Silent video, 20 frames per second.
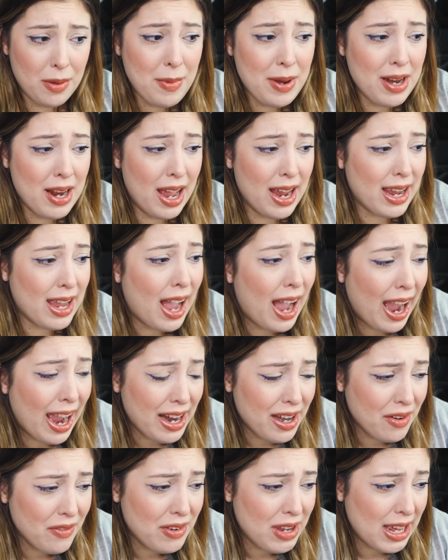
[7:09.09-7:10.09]
I mean, I
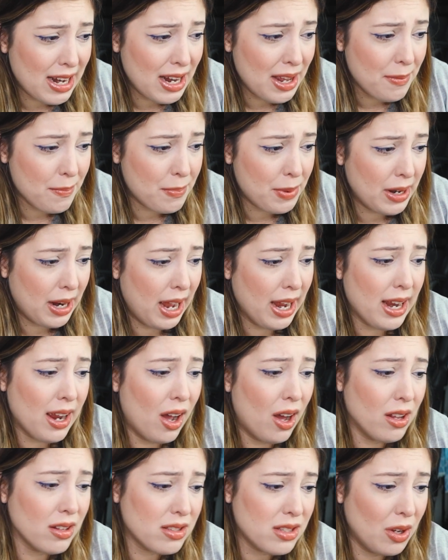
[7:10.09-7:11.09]
kind of get it, but I
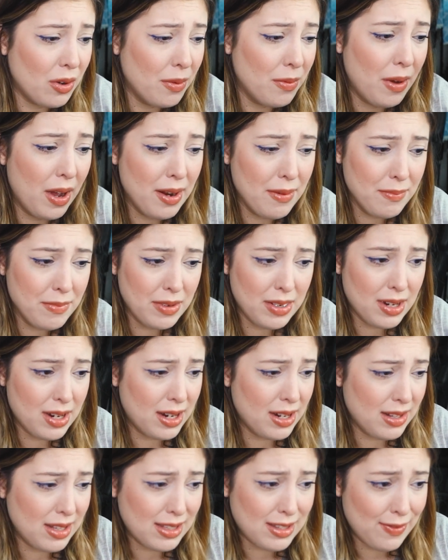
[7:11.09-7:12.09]
also, and
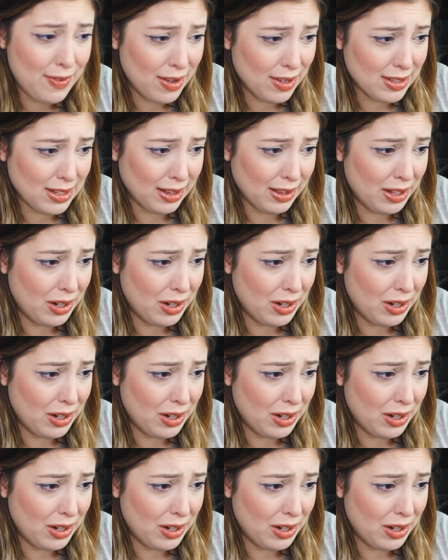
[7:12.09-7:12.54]
this feels a